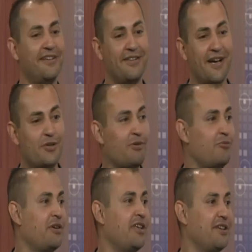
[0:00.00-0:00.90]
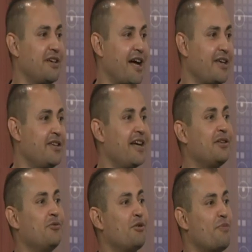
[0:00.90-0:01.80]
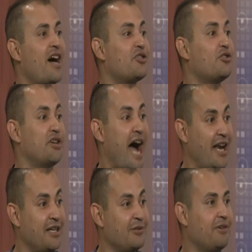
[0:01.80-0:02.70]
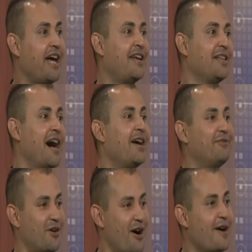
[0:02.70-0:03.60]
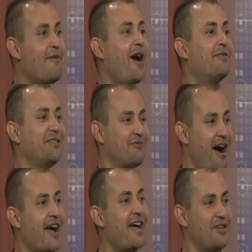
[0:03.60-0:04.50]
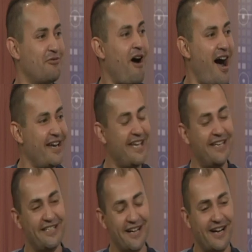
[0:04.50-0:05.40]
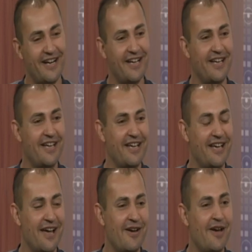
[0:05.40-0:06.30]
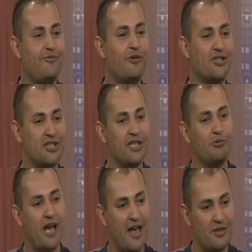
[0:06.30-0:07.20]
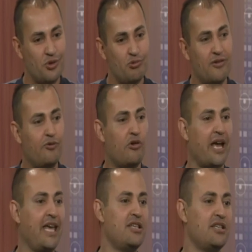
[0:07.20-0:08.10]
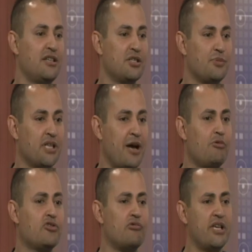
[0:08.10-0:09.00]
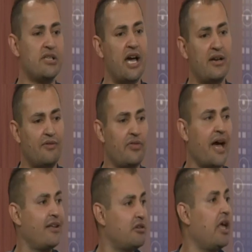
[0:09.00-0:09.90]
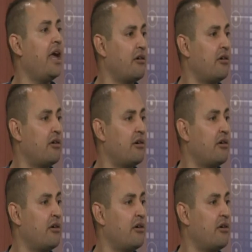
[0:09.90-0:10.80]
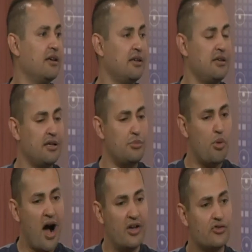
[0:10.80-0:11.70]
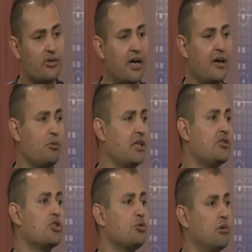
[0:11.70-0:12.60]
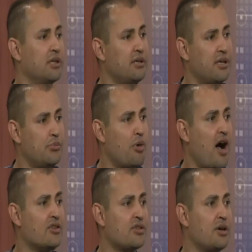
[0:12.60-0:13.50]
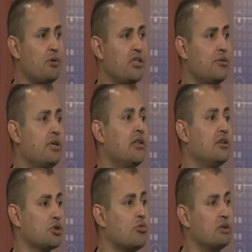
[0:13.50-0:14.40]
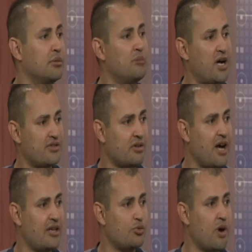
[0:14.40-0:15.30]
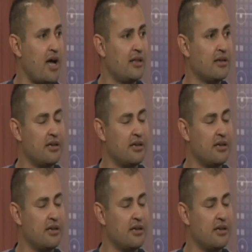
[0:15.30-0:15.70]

That's when I connected with Pastor Daniel. We had a lot of talk about Iraq and Iran, and yes. Unfortunately we had this war for 8 years. But I was raised kind of in that area in Basra. Went to school in Basra, went to middle school in Basra as well.